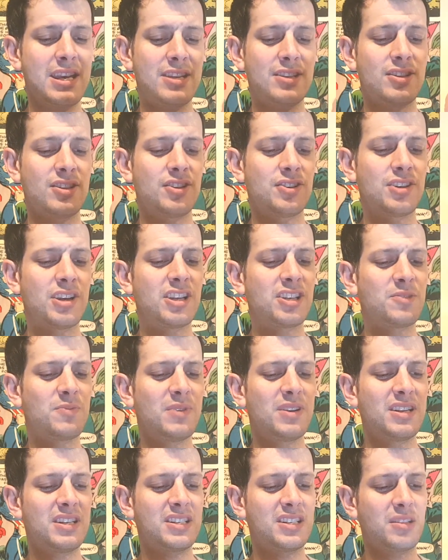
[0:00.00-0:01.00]
So the
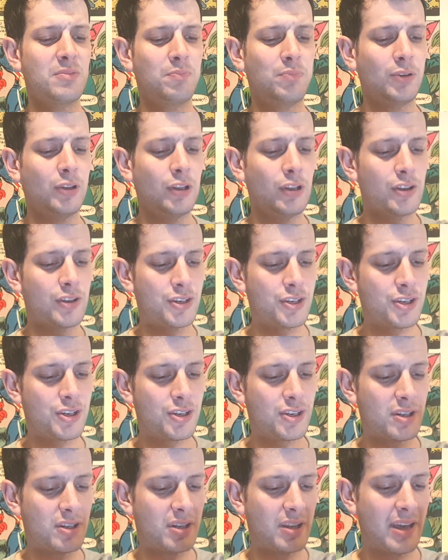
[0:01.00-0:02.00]
Gentleman is the
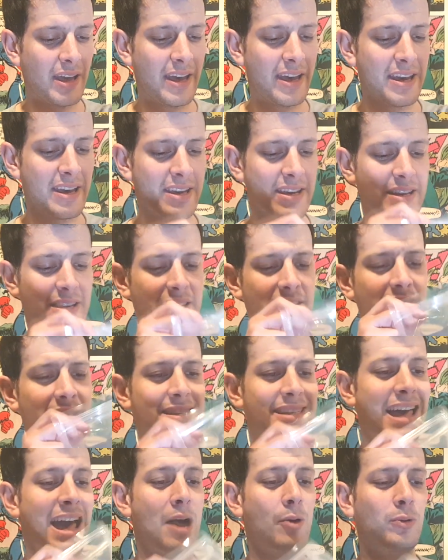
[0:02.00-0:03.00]
plush
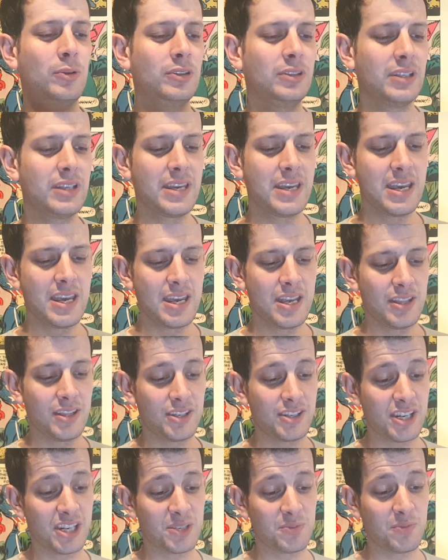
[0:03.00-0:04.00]
towel. The
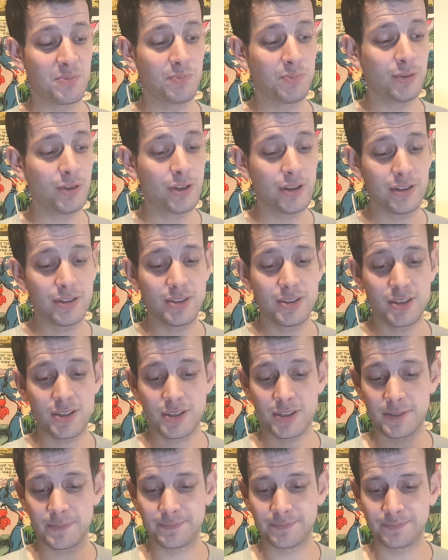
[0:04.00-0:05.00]
Gentleman Plus